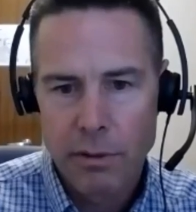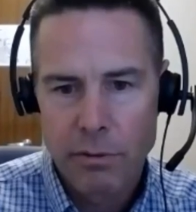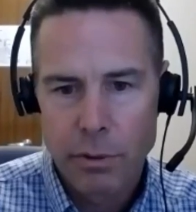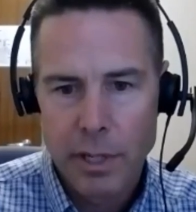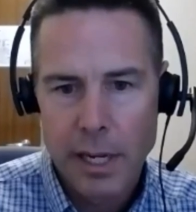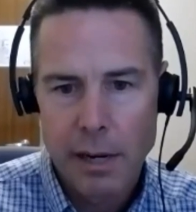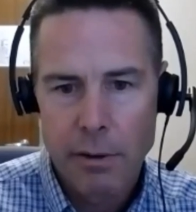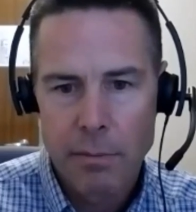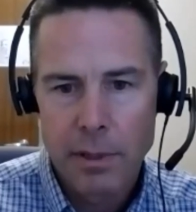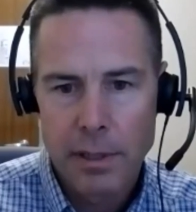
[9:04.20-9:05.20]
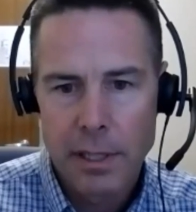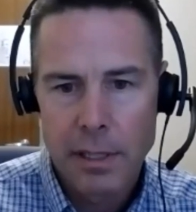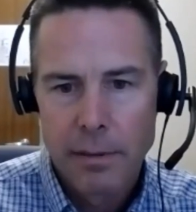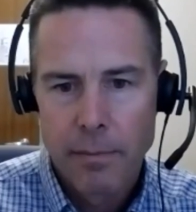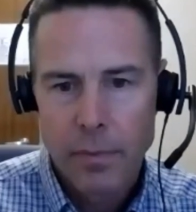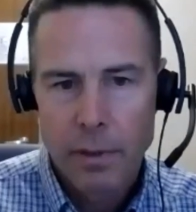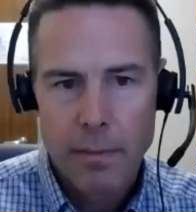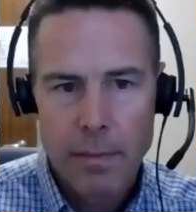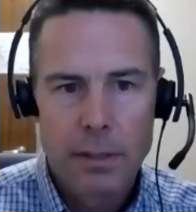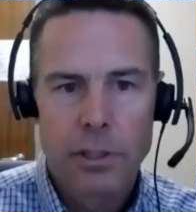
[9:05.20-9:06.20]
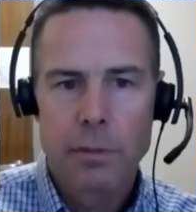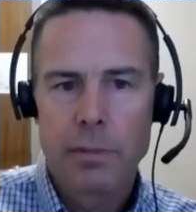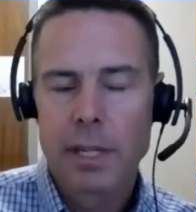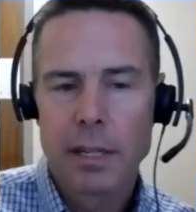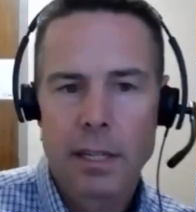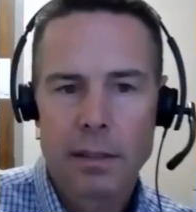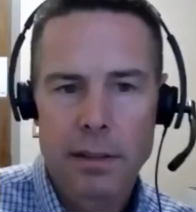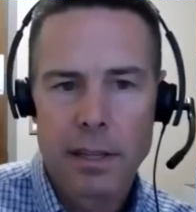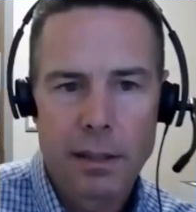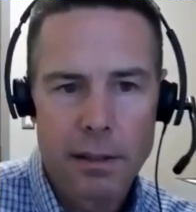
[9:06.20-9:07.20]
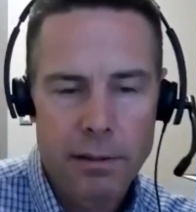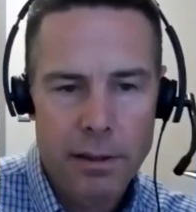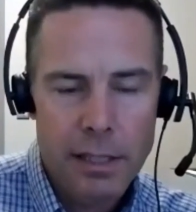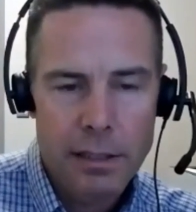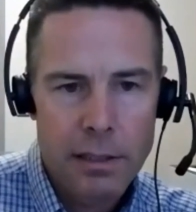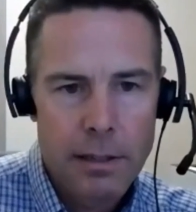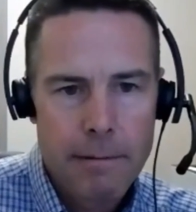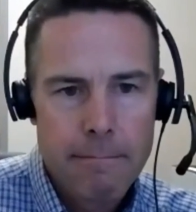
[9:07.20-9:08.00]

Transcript: to 48 hour period. Jim, any any any other thoughts?